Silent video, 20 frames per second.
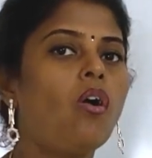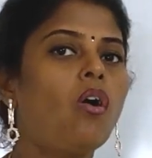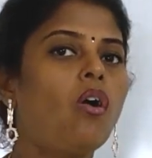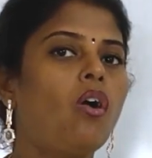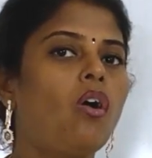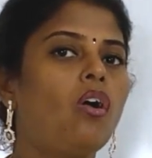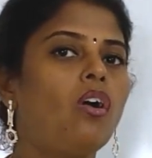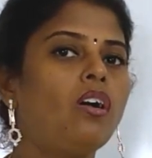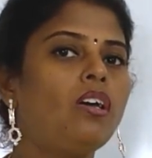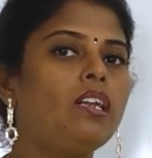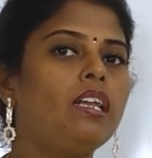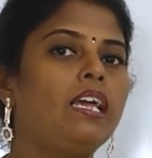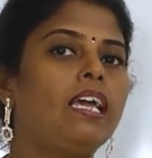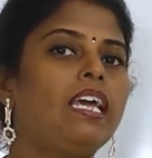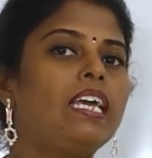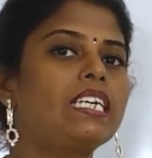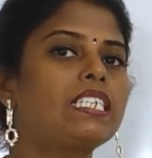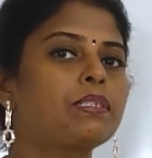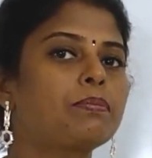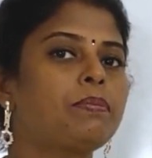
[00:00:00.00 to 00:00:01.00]
or
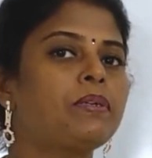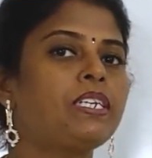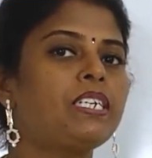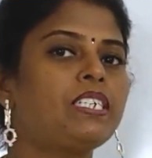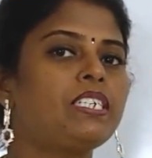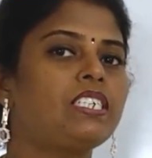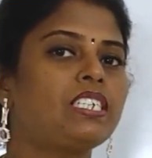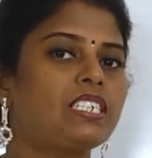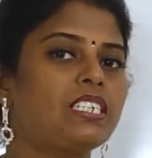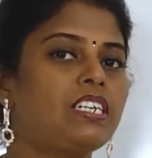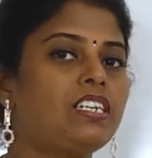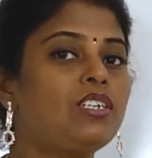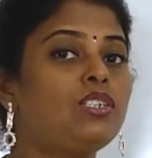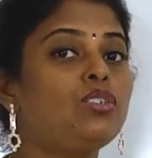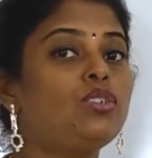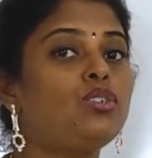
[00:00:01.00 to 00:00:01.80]
exponential